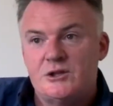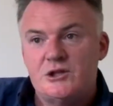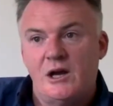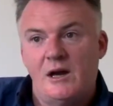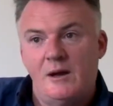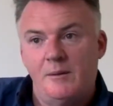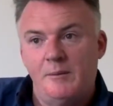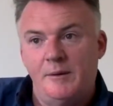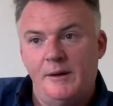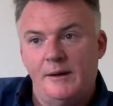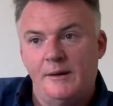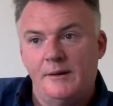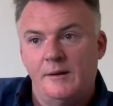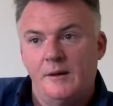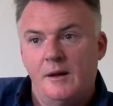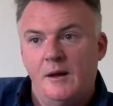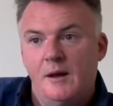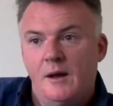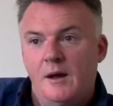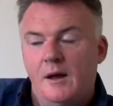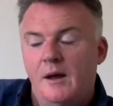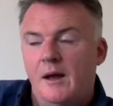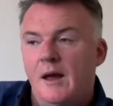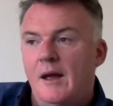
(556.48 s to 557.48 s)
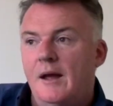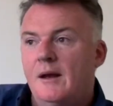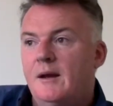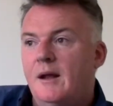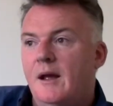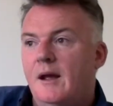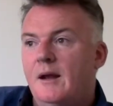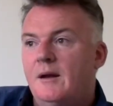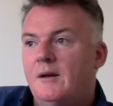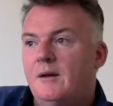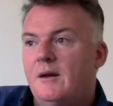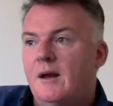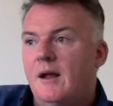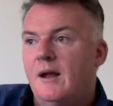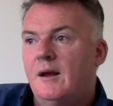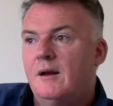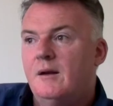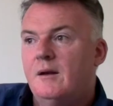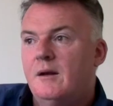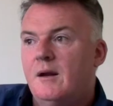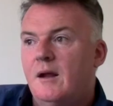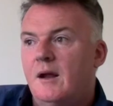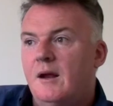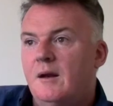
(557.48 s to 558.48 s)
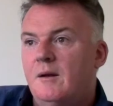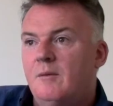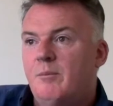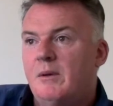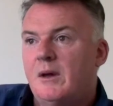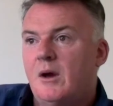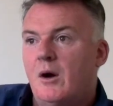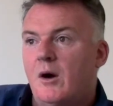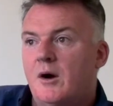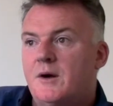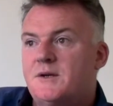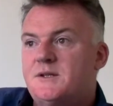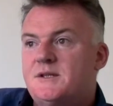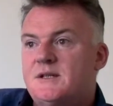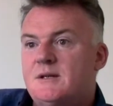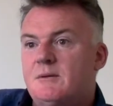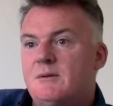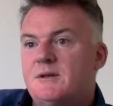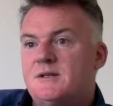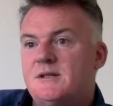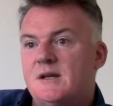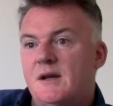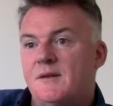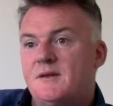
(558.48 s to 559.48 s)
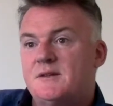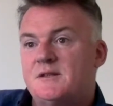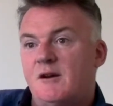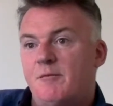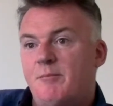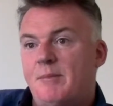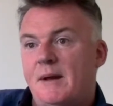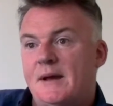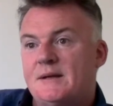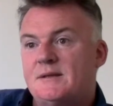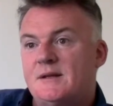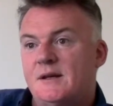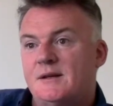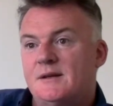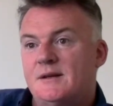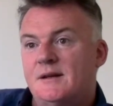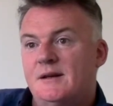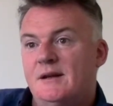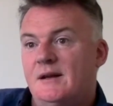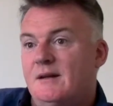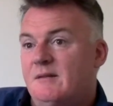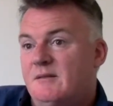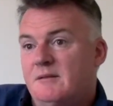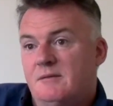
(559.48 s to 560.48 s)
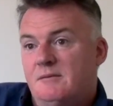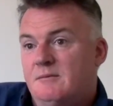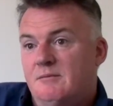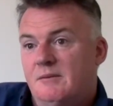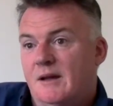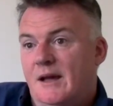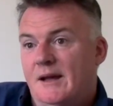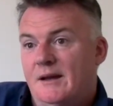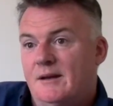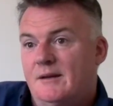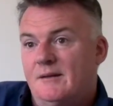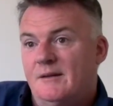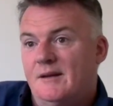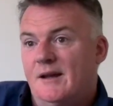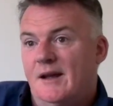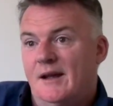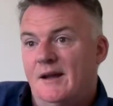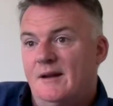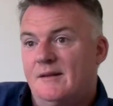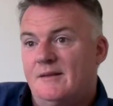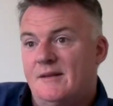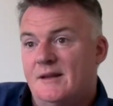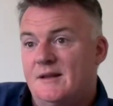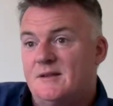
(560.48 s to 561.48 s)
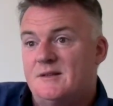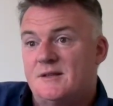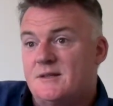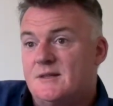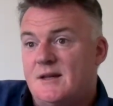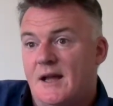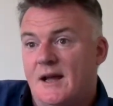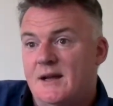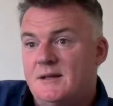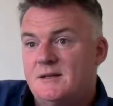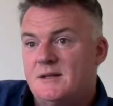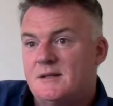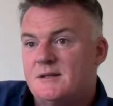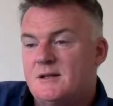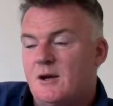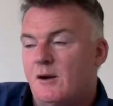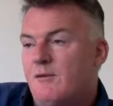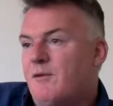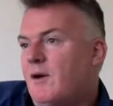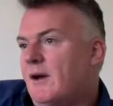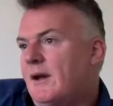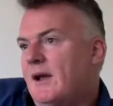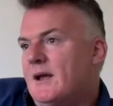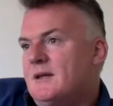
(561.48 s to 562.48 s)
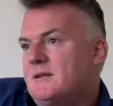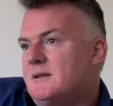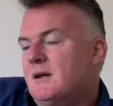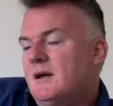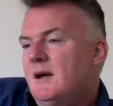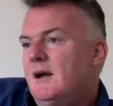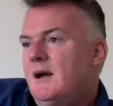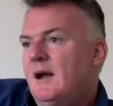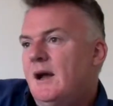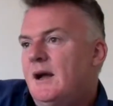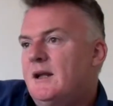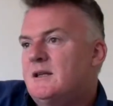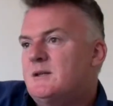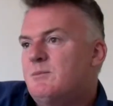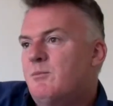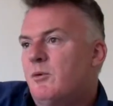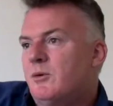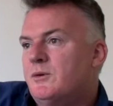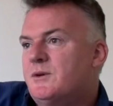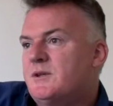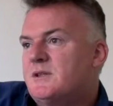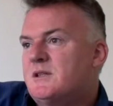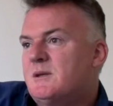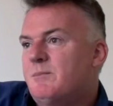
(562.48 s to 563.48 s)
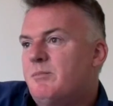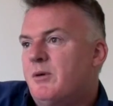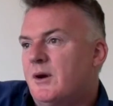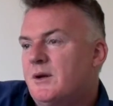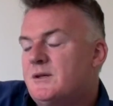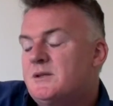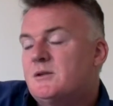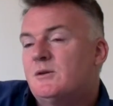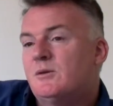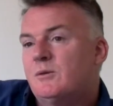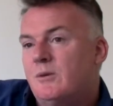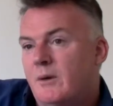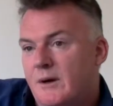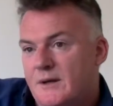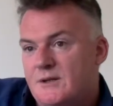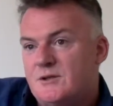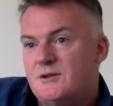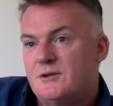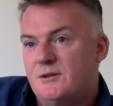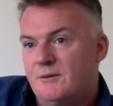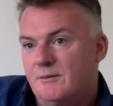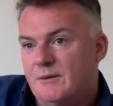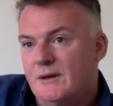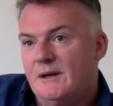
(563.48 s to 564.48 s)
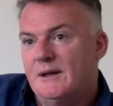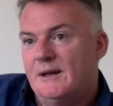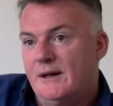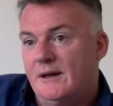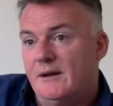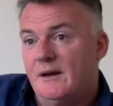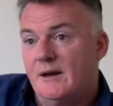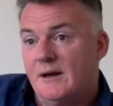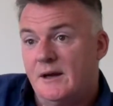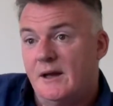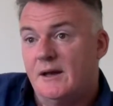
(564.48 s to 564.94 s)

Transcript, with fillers: charming. And because there is the other stuff packed underneath, it sustains itself, I guess. It's more just a personal question, really, I